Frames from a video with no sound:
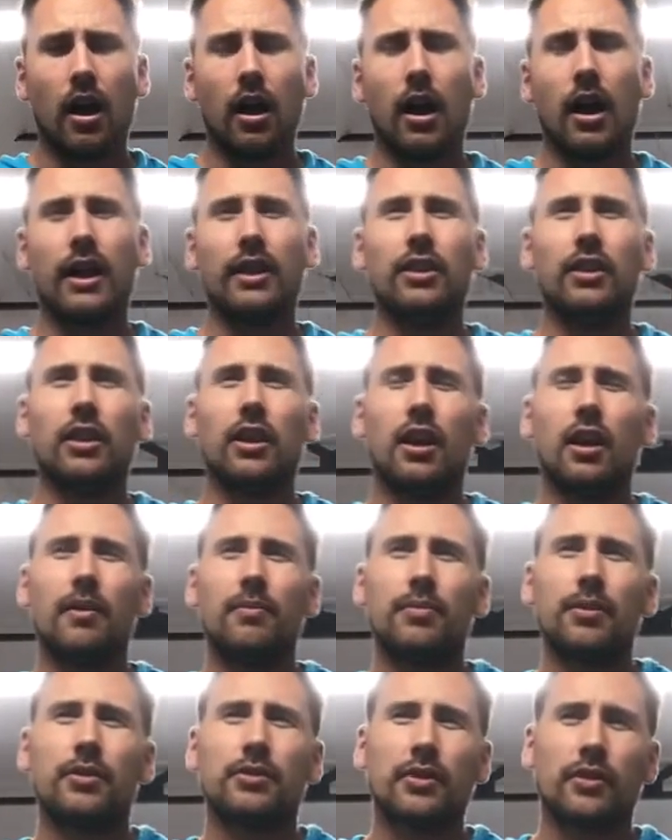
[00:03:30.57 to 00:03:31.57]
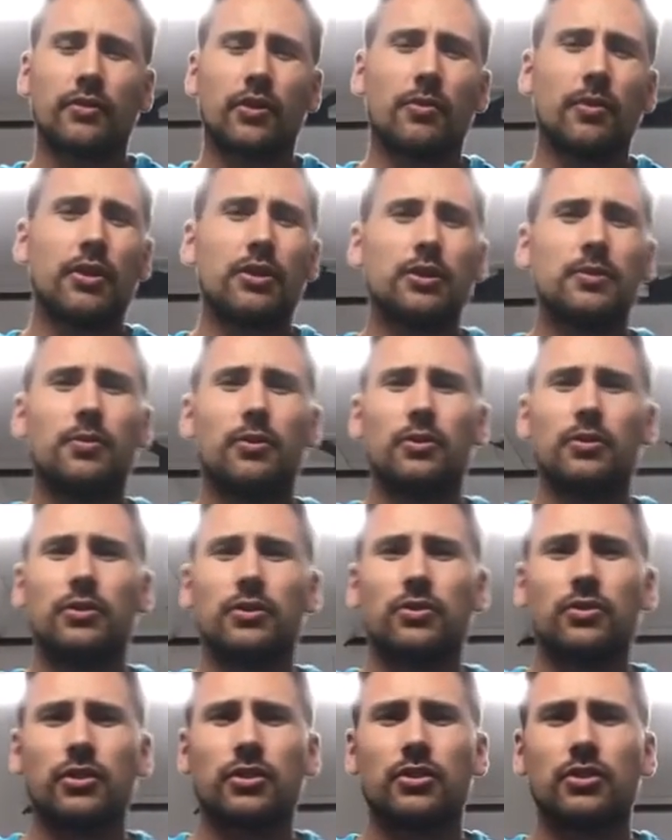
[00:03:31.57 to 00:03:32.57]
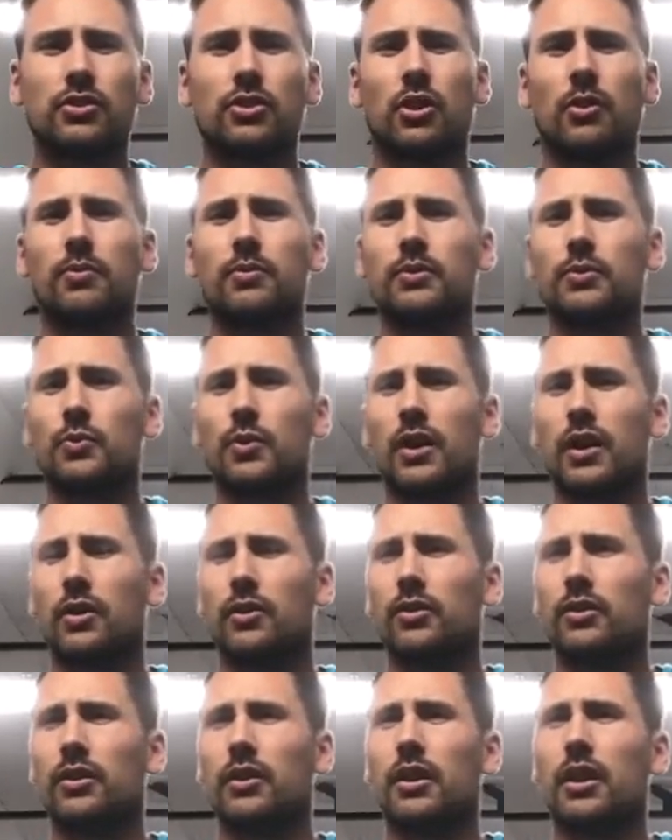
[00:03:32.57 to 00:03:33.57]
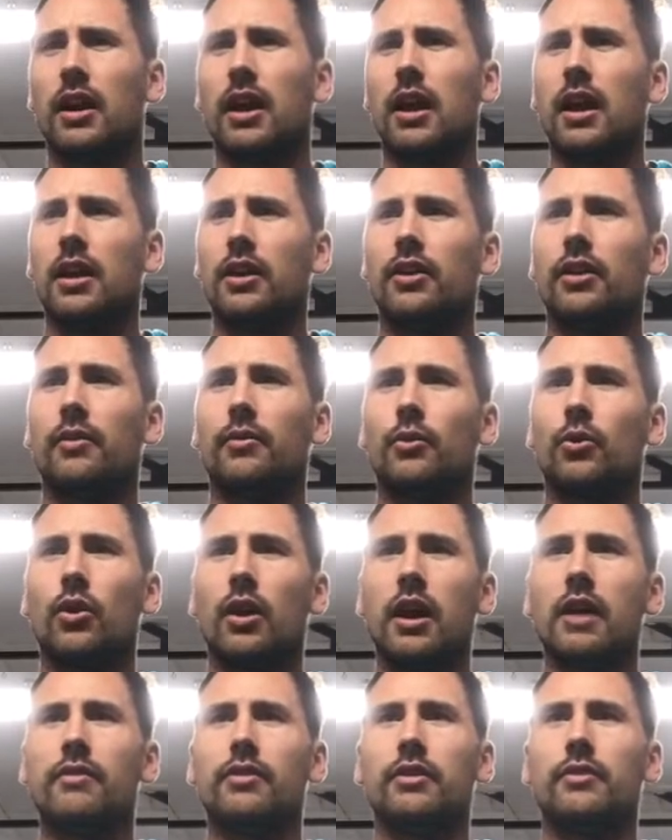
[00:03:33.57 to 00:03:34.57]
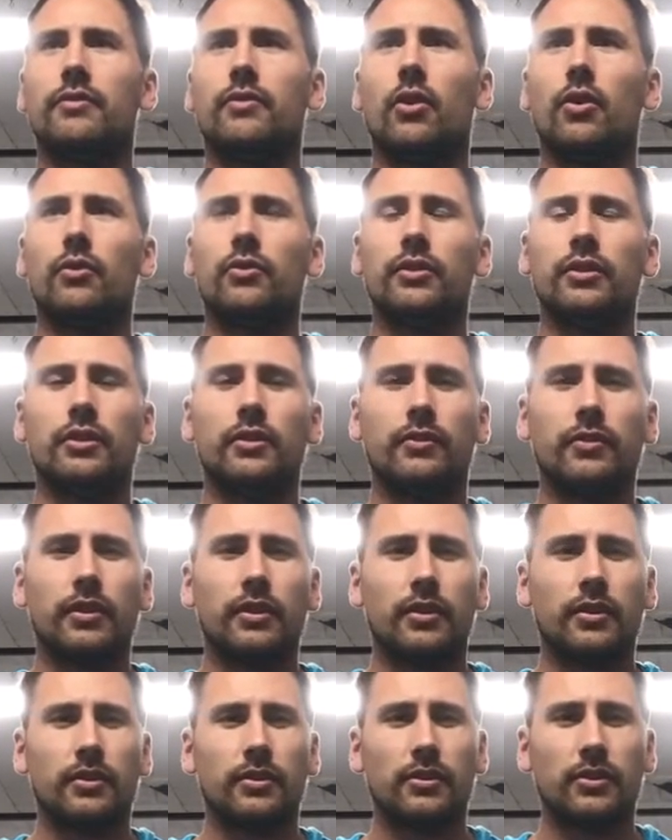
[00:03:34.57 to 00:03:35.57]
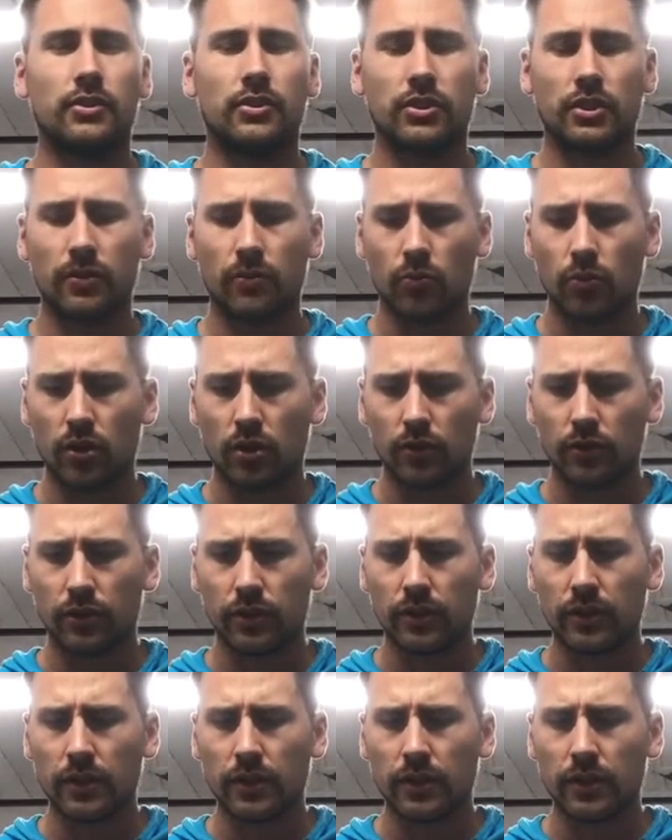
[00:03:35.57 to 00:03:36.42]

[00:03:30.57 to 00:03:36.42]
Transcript: Because I've got my own sports nutrition shop as well, and I'm quite heavily involved in the fitness and gym world,